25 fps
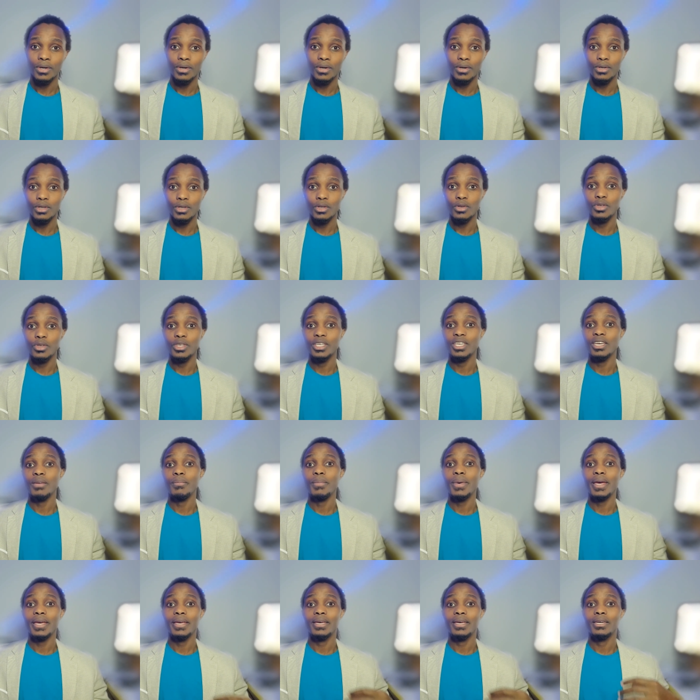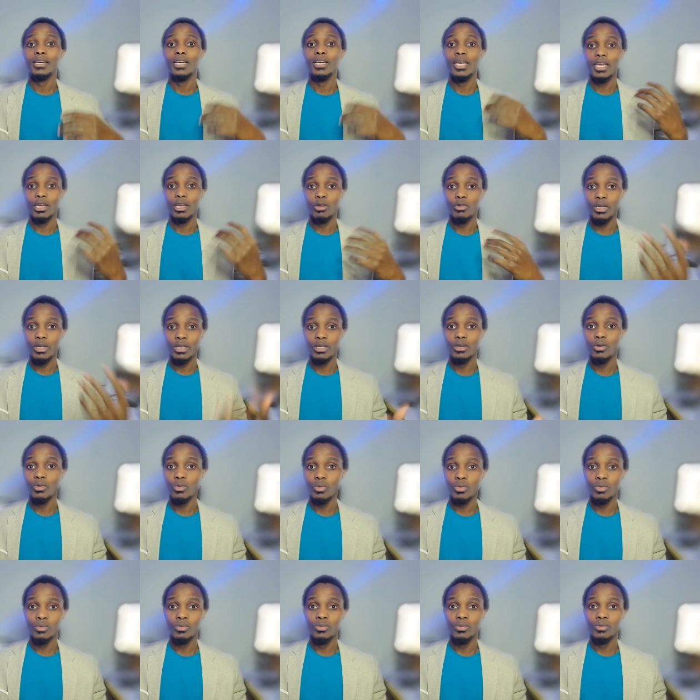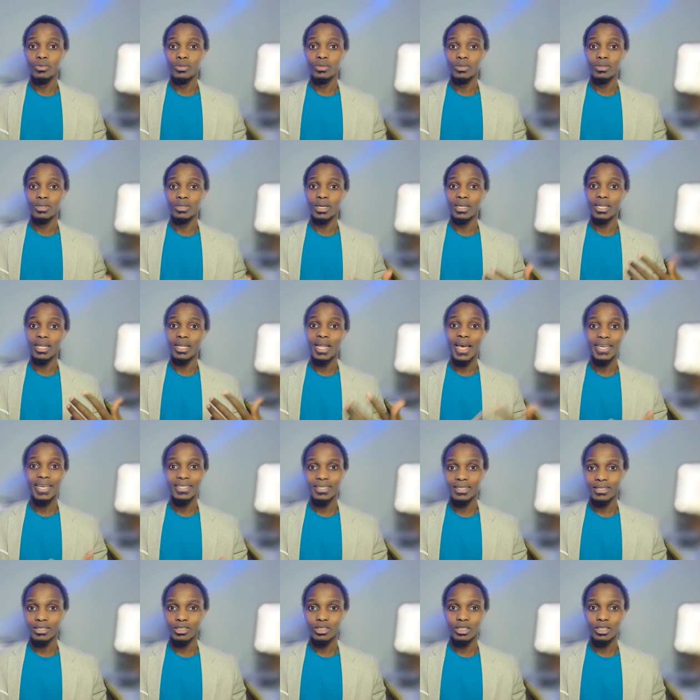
You can make critical analysis.